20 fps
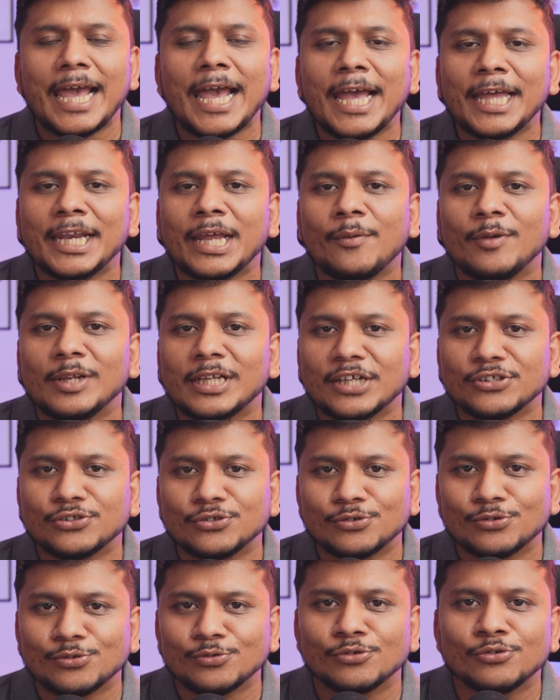and I will catch
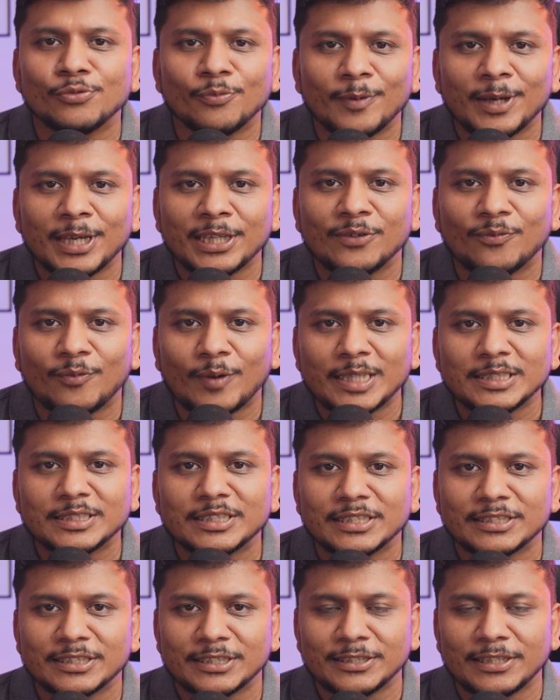you soon with one
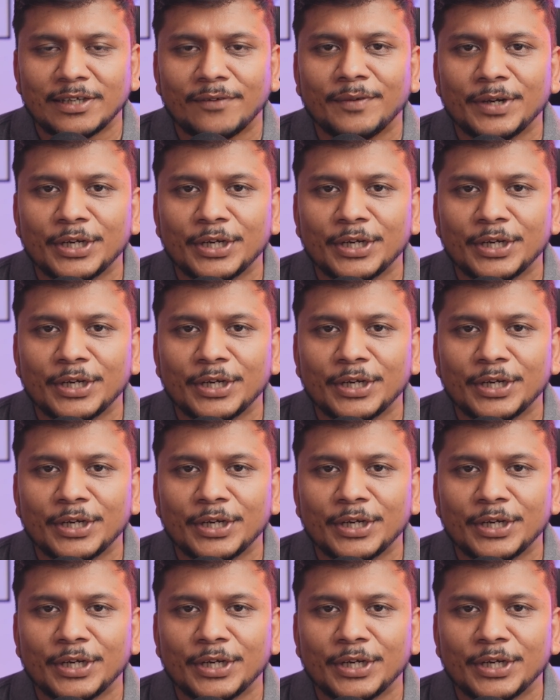such another